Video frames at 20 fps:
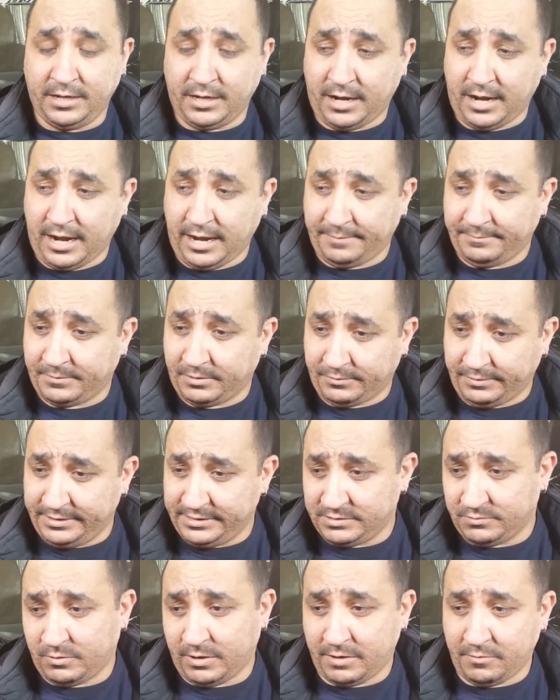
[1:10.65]
The
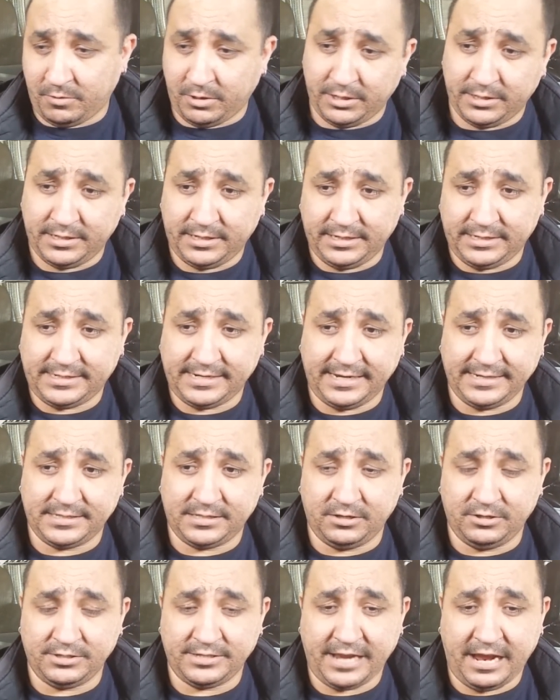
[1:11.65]
reason why I wanted to
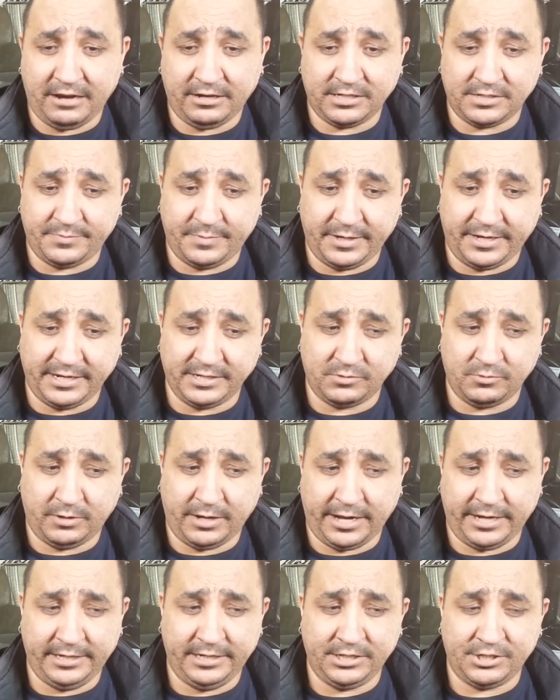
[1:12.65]
test those out is because when
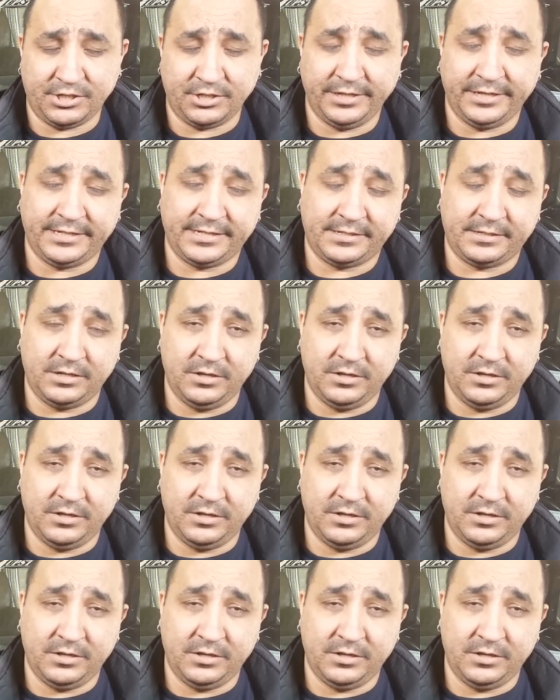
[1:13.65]
I initially